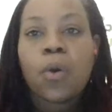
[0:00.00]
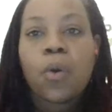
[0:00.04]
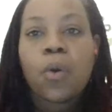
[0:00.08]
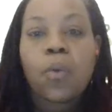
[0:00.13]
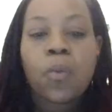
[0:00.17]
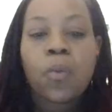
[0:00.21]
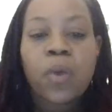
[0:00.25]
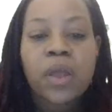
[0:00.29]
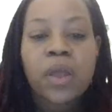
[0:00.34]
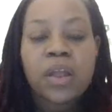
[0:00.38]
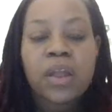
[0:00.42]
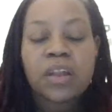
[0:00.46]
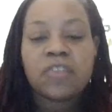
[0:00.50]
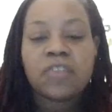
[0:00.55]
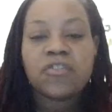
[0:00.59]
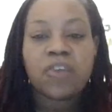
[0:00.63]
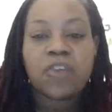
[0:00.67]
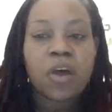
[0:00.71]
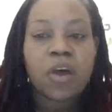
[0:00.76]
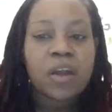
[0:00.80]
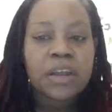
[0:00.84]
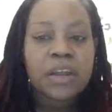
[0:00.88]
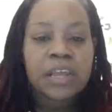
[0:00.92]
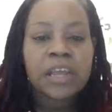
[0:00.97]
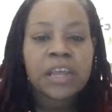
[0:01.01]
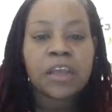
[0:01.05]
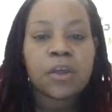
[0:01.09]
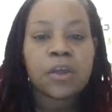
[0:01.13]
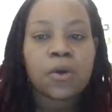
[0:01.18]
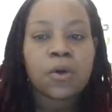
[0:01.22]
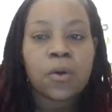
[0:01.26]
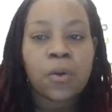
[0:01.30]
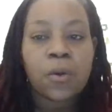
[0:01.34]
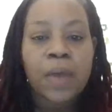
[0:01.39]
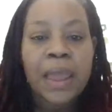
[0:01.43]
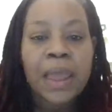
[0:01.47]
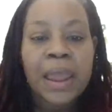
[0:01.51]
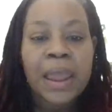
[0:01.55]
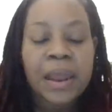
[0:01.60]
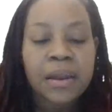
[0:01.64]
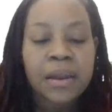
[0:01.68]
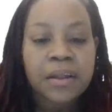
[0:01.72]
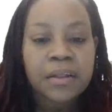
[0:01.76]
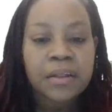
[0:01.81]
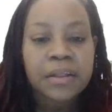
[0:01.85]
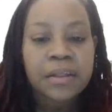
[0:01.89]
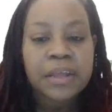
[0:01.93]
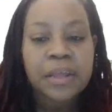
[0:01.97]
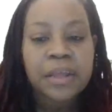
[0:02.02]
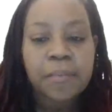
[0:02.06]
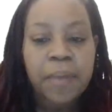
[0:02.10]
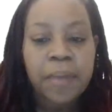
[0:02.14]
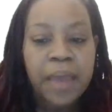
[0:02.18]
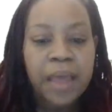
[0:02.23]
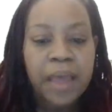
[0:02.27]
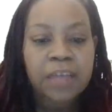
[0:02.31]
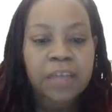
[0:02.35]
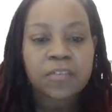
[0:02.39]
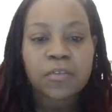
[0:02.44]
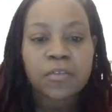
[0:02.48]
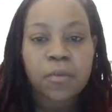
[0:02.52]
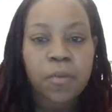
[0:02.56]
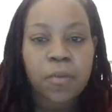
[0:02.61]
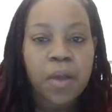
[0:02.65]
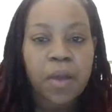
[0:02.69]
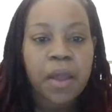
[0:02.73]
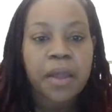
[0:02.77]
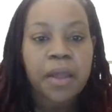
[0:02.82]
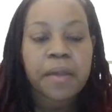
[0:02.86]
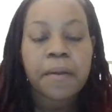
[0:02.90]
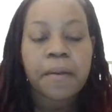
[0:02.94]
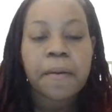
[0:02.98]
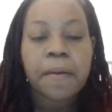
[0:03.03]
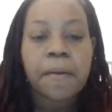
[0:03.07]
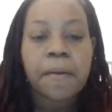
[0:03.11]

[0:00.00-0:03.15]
When John Ingle and Anna Lee passed away,